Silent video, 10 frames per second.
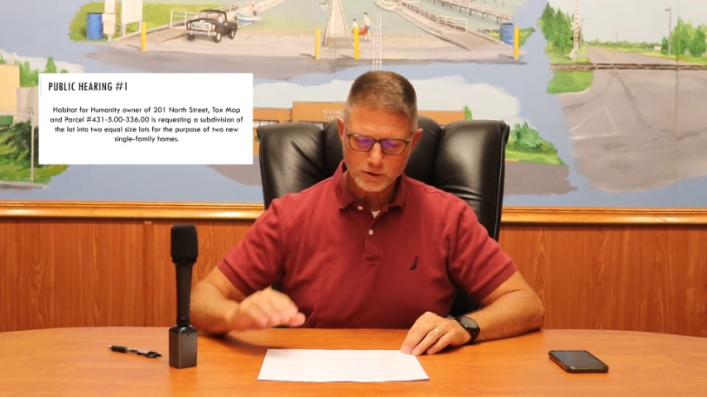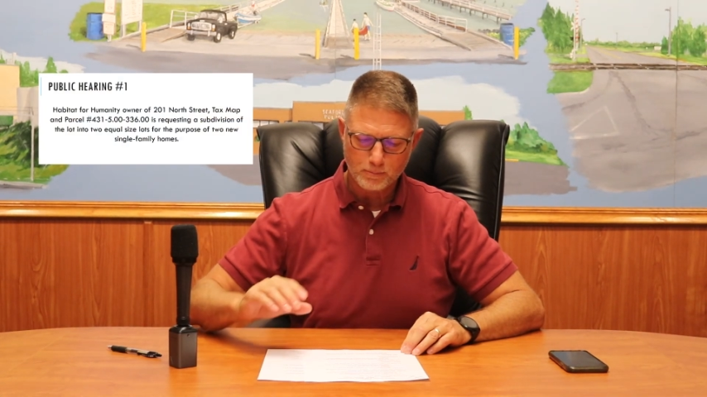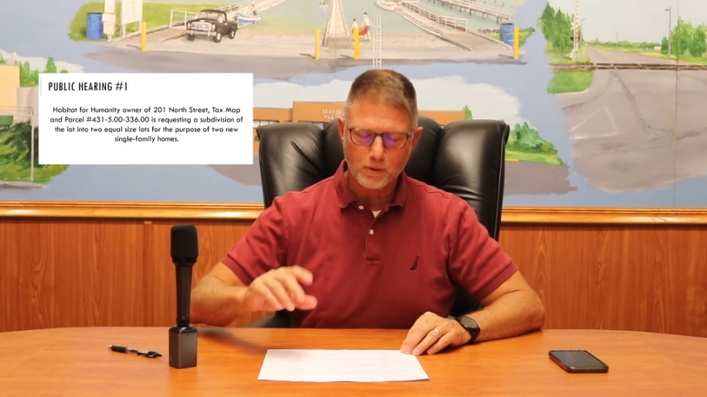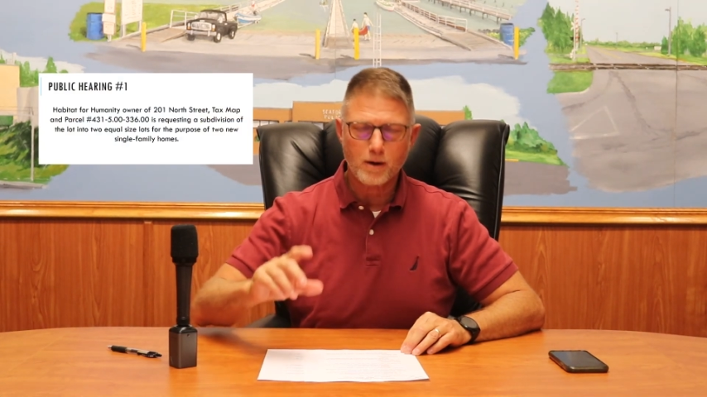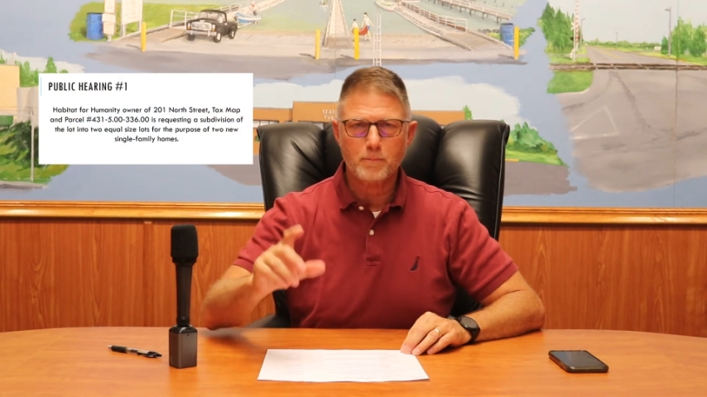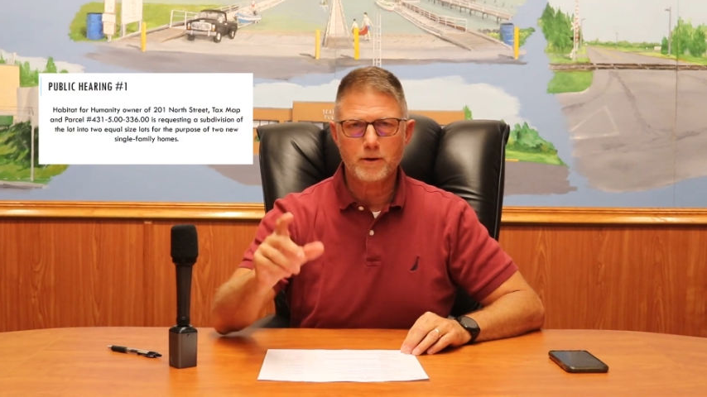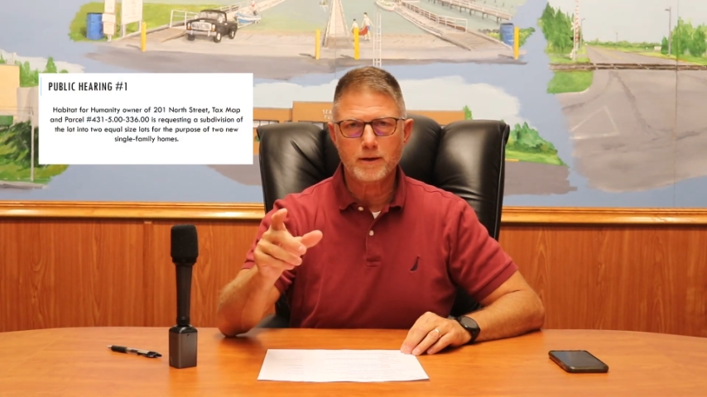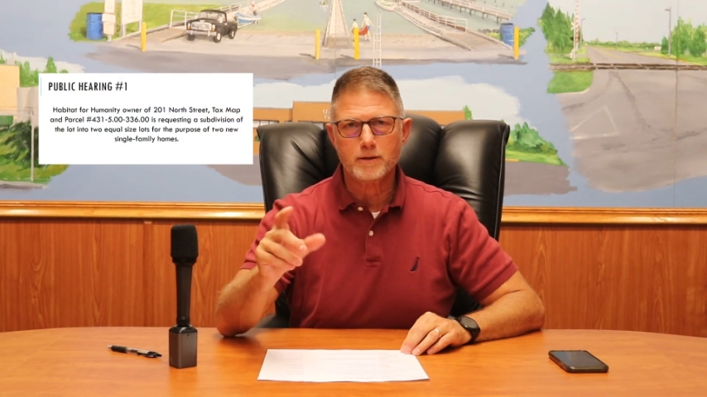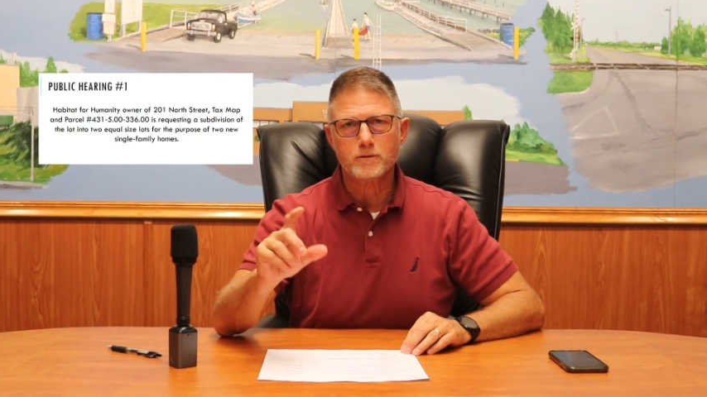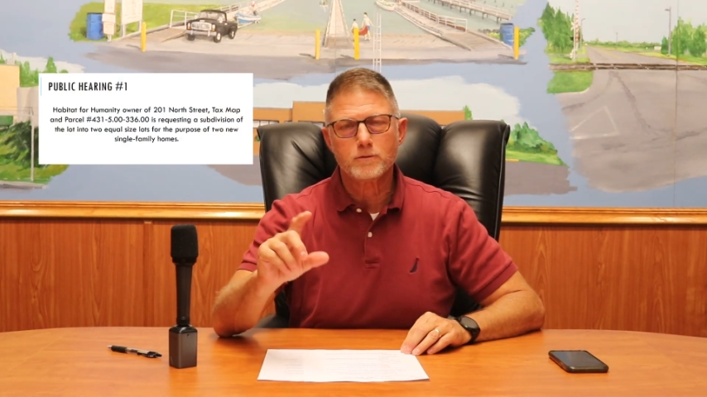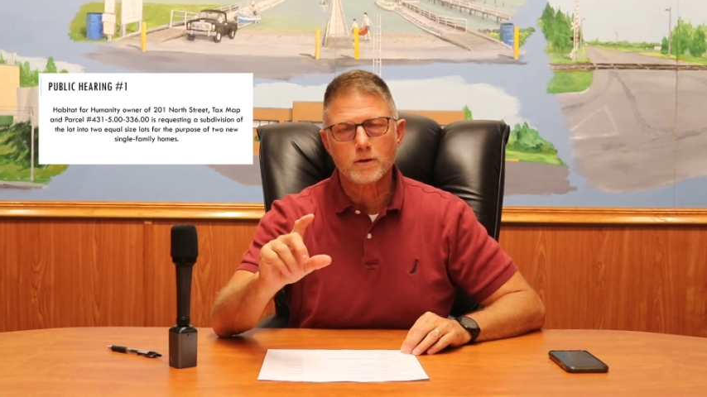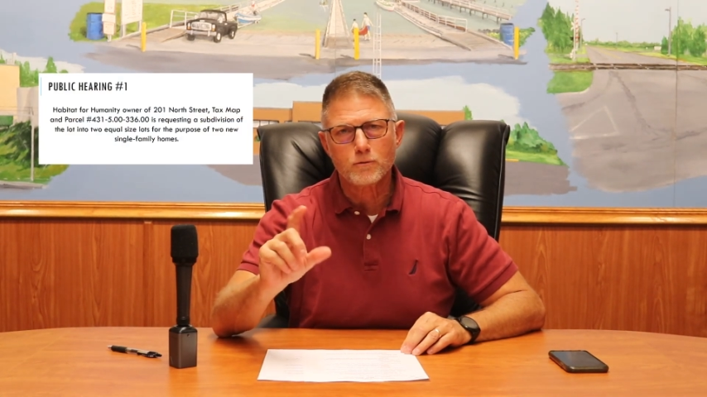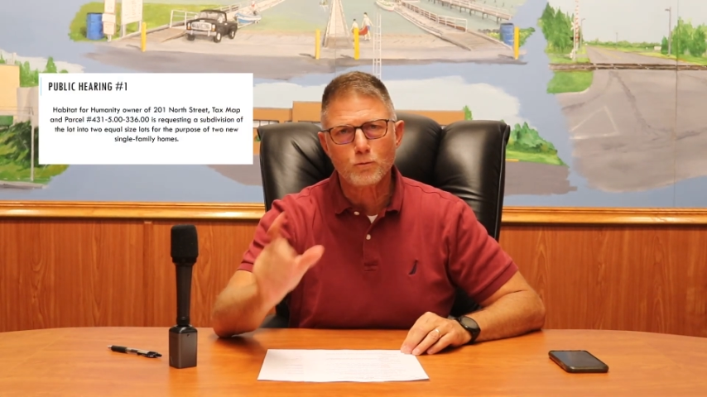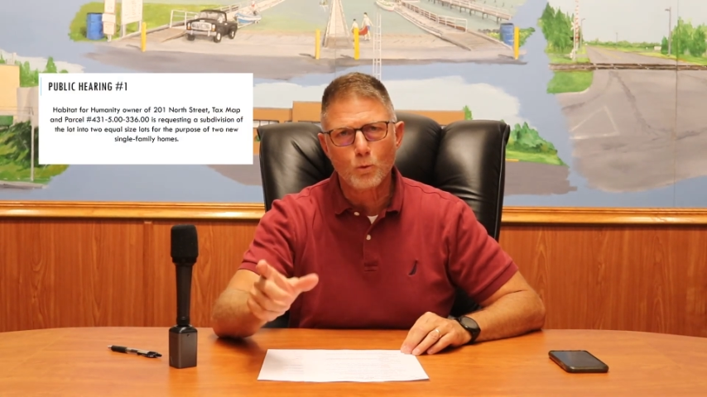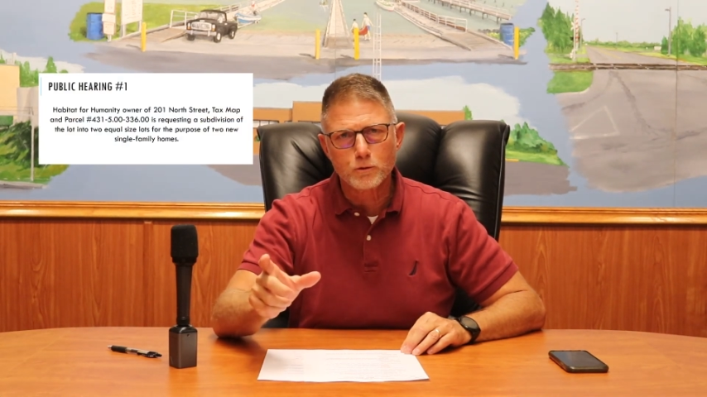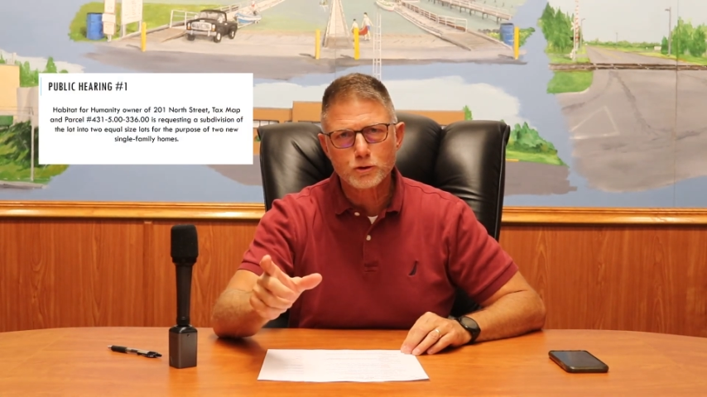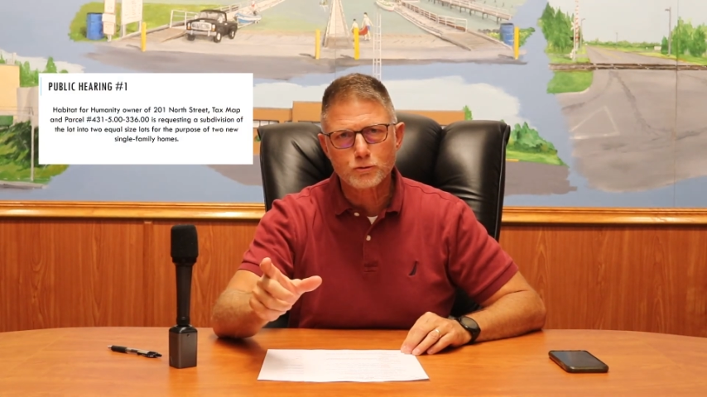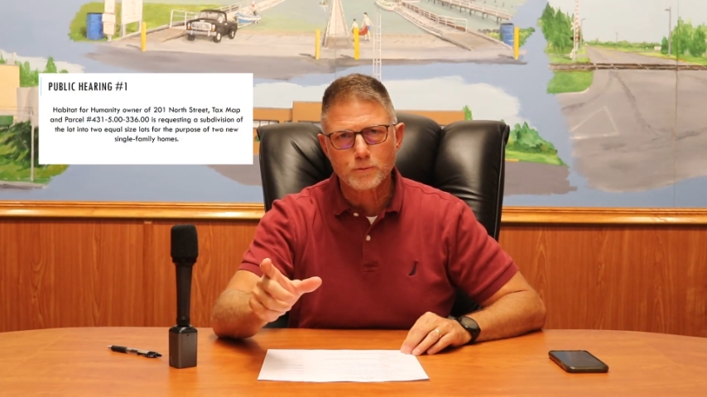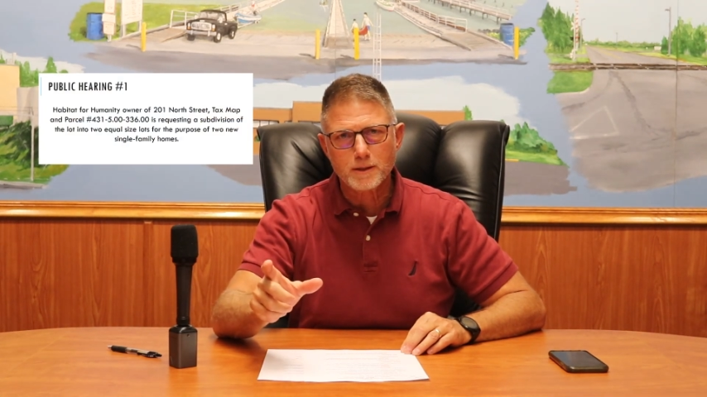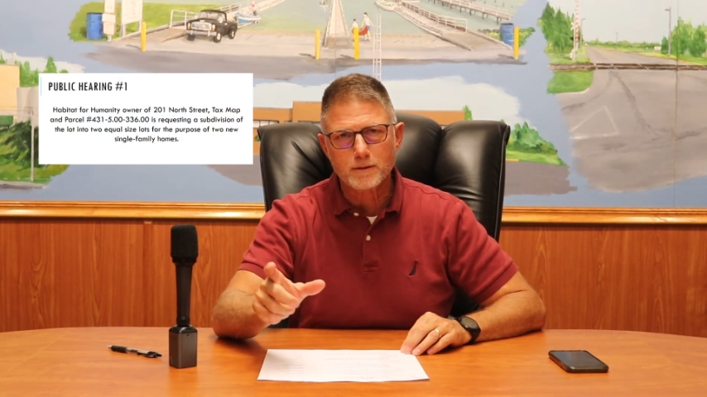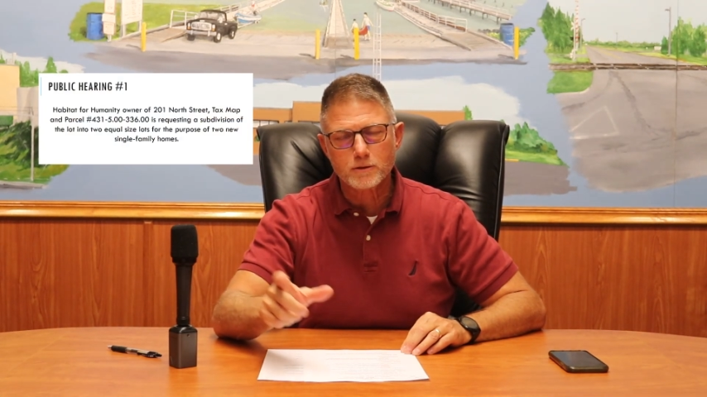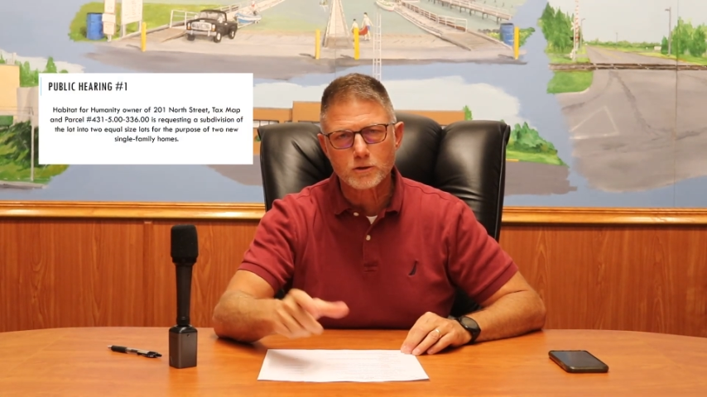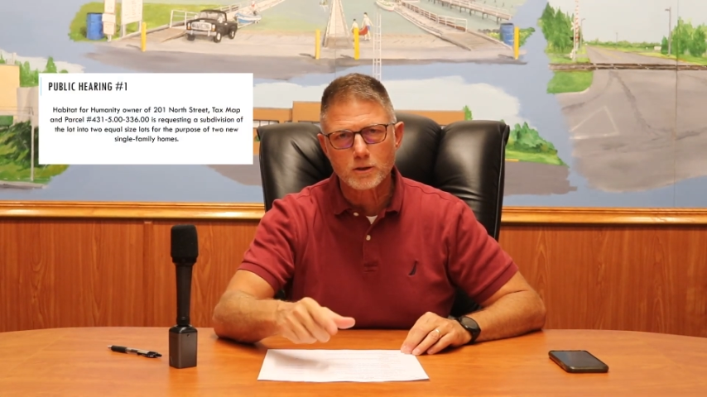of property at North Street that's